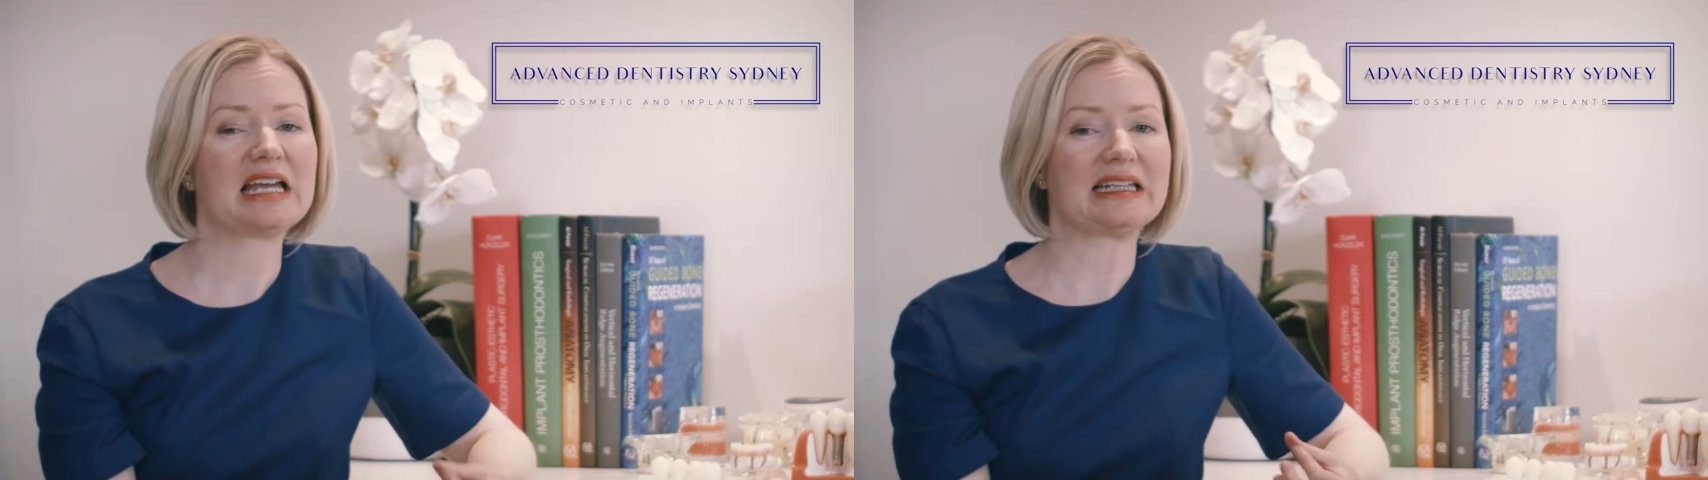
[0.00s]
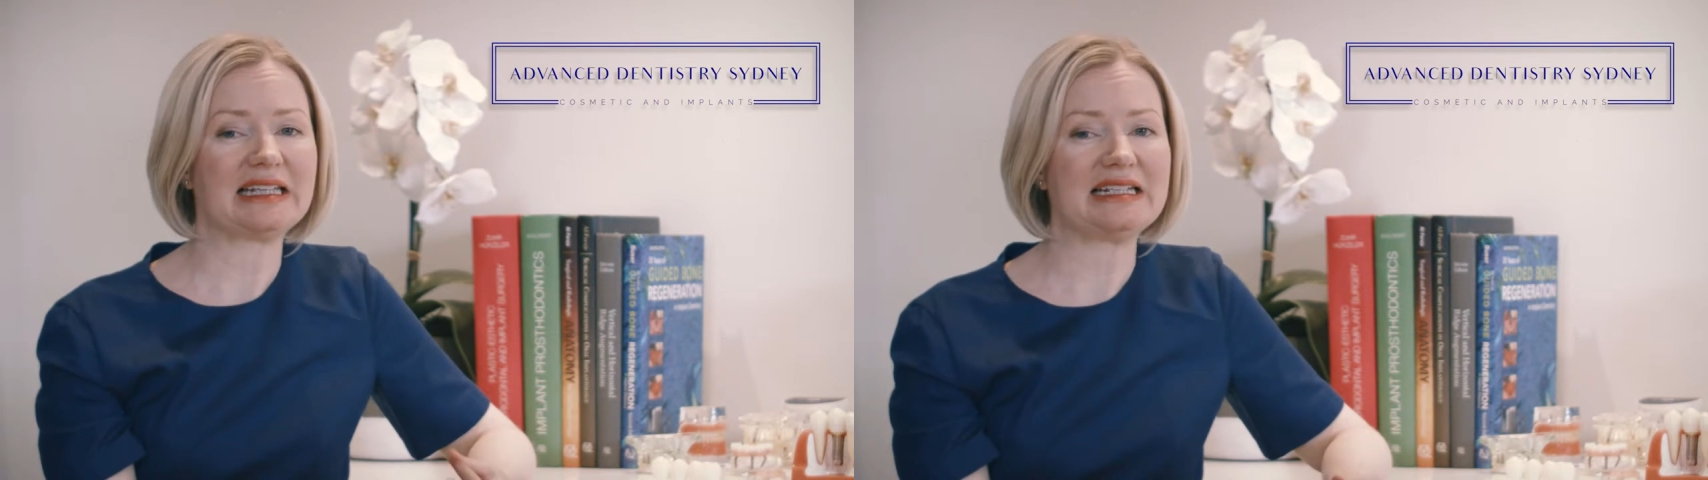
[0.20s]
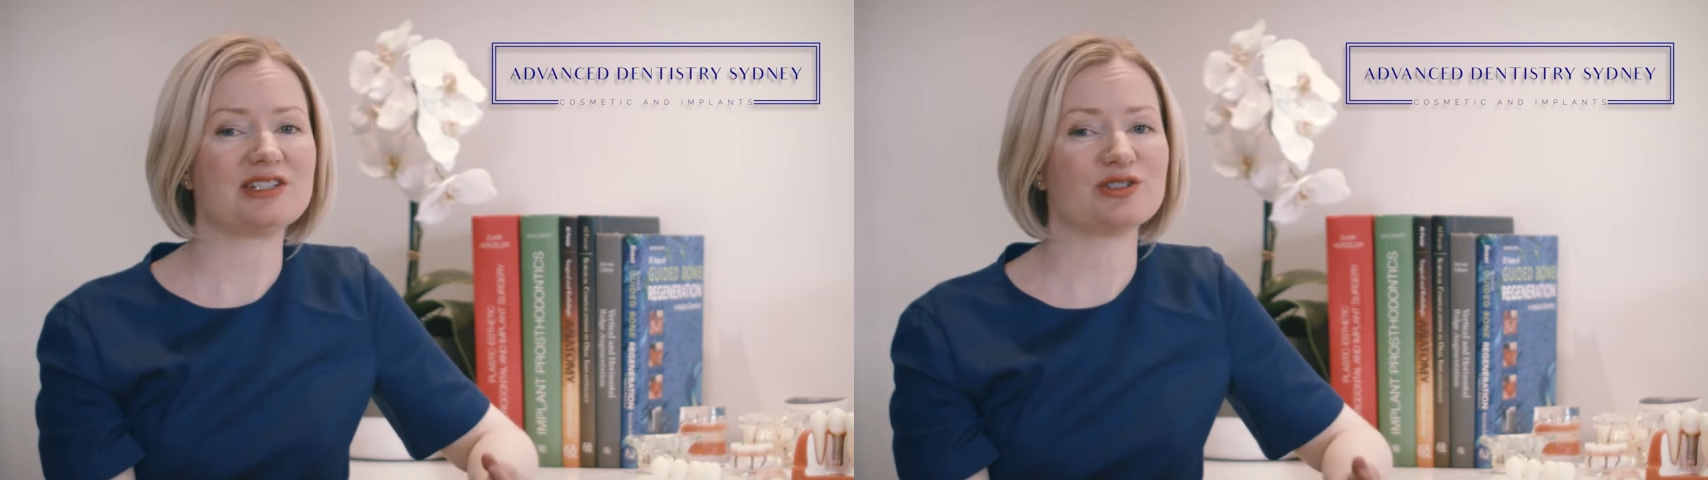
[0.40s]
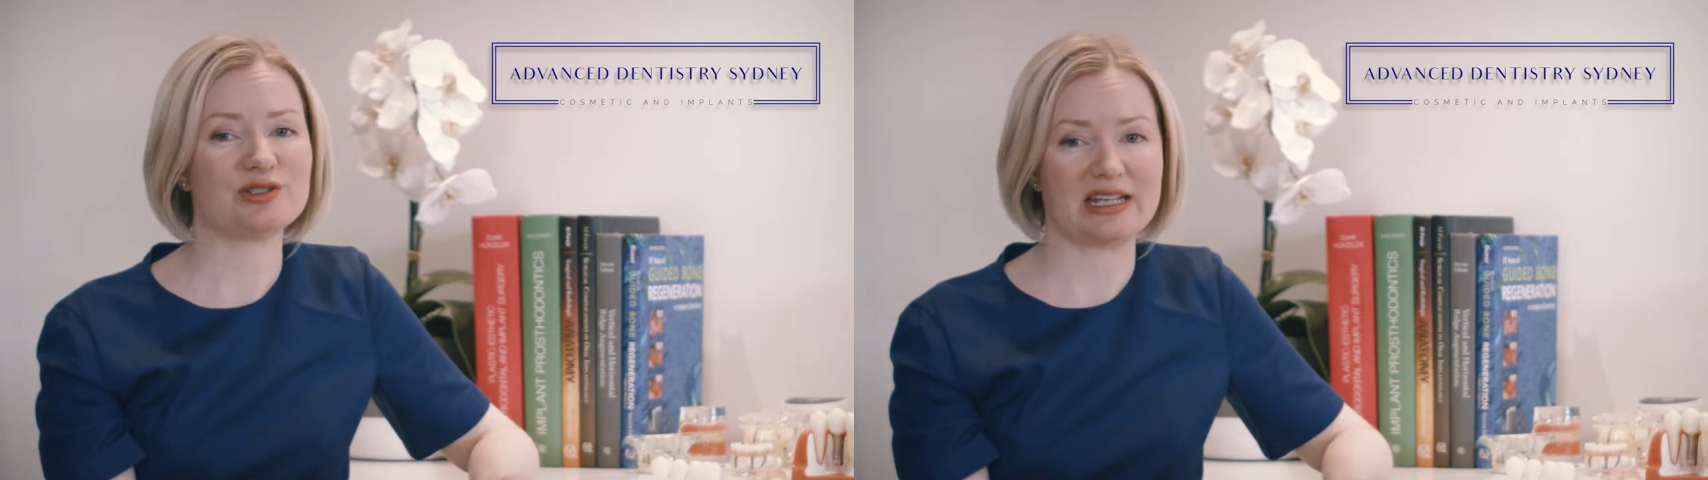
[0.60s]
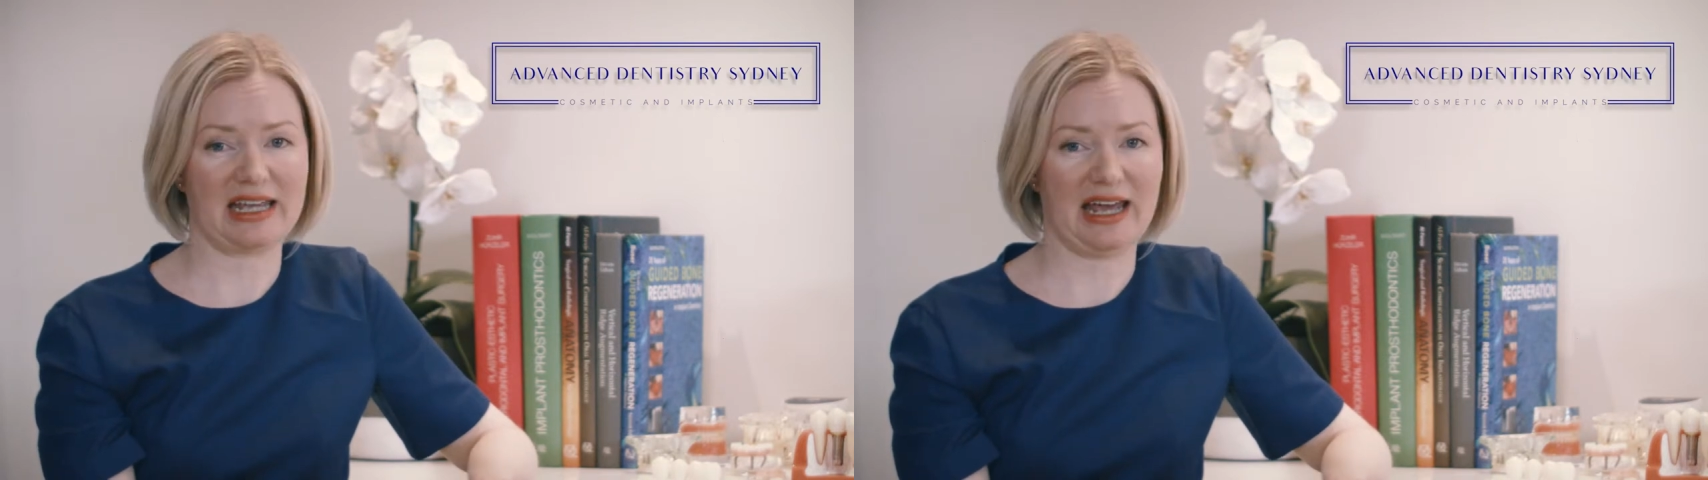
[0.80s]
lead to
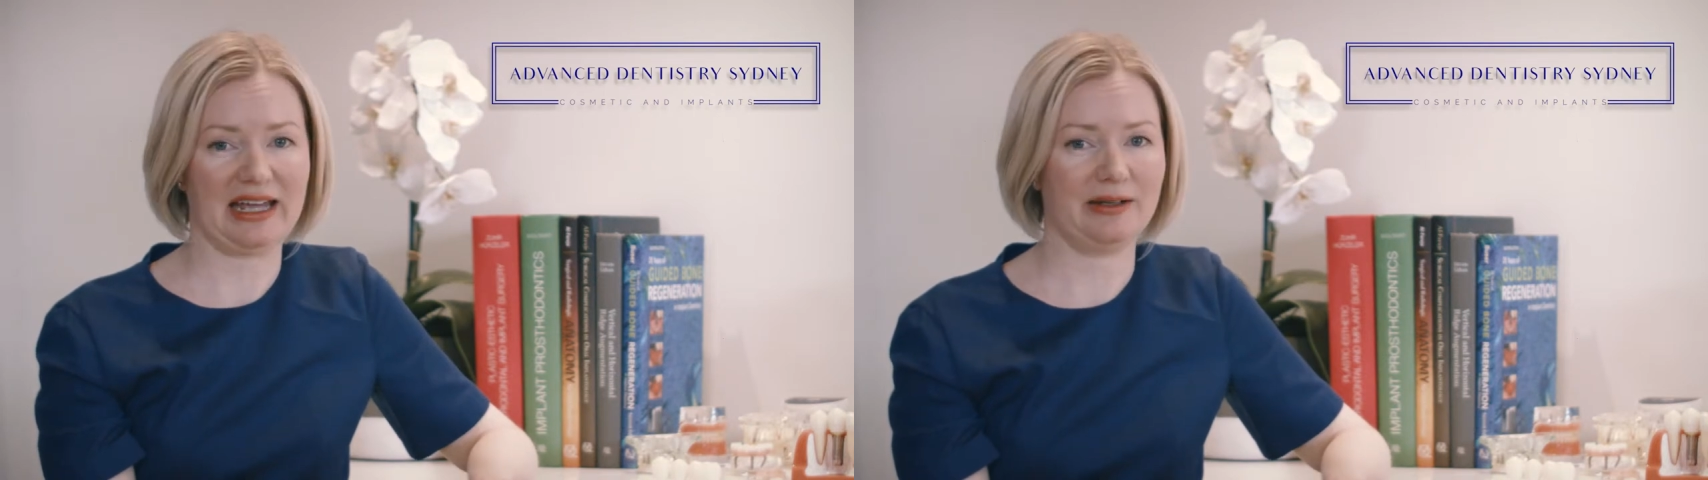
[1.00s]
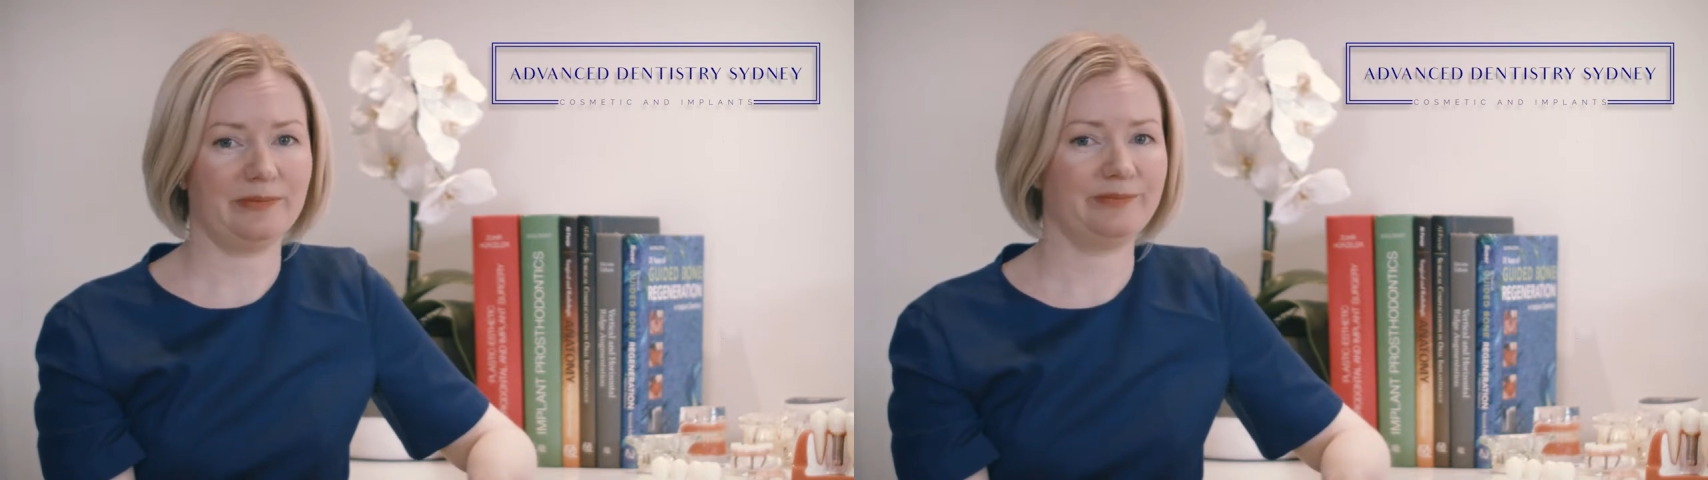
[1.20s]
decay.